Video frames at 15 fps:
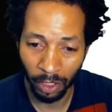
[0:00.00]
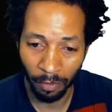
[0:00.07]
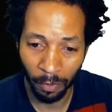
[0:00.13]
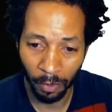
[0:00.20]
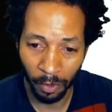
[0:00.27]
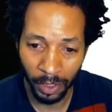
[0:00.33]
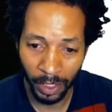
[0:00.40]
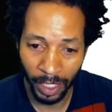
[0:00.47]

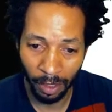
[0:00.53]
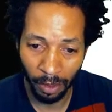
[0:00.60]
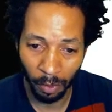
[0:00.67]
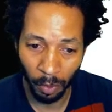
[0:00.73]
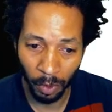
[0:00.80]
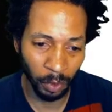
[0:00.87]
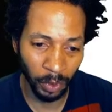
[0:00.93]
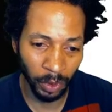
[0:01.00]
how it
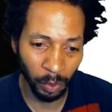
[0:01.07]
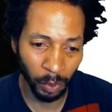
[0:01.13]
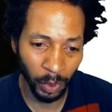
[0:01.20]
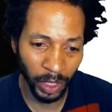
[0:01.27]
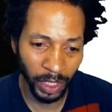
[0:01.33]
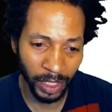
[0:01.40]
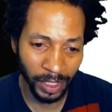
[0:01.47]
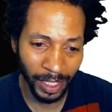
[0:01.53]
works. We're going to
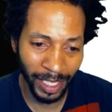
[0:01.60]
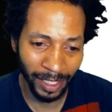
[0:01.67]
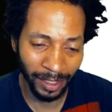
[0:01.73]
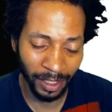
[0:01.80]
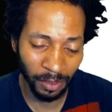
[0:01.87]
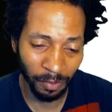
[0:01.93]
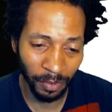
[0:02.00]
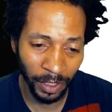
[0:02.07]
take this
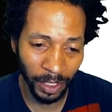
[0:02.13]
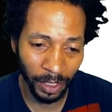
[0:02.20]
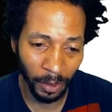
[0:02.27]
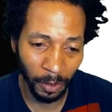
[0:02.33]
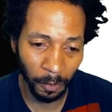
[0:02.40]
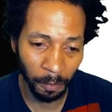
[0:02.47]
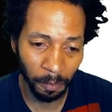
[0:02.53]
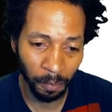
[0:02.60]
video
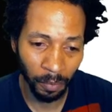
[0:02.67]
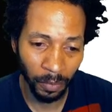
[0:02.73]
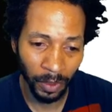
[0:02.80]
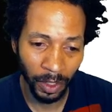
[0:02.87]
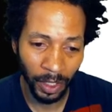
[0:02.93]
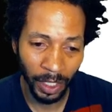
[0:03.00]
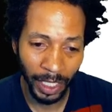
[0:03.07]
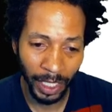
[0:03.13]

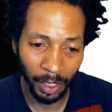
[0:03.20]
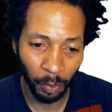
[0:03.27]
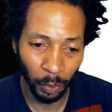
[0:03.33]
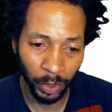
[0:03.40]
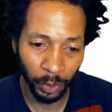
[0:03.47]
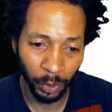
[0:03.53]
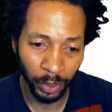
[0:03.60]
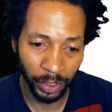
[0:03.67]
and we're
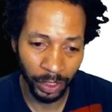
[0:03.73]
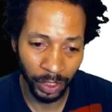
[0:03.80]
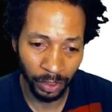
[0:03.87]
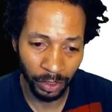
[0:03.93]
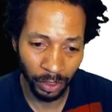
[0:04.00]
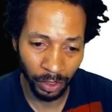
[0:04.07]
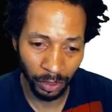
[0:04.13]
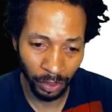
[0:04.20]
going to
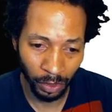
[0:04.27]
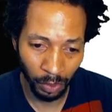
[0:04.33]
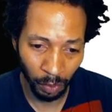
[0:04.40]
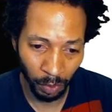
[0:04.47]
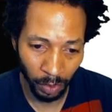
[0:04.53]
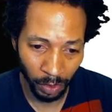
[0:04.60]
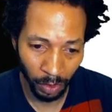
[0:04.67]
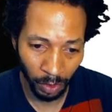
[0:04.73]
insert this one.
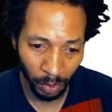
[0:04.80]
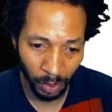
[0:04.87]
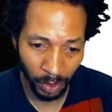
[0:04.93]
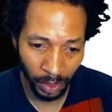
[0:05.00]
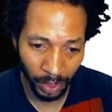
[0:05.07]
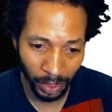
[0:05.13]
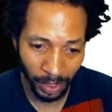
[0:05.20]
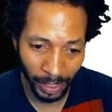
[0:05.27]
So it's
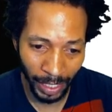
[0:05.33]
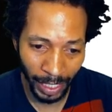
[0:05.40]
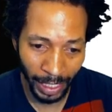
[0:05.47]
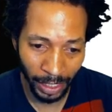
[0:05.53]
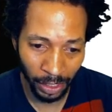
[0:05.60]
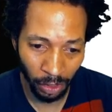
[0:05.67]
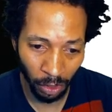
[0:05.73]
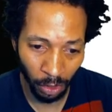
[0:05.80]

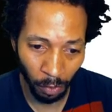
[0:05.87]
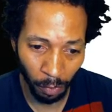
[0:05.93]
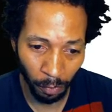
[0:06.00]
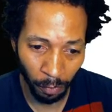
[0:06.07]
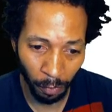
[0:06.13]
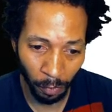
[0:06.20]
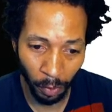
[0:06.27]
-04,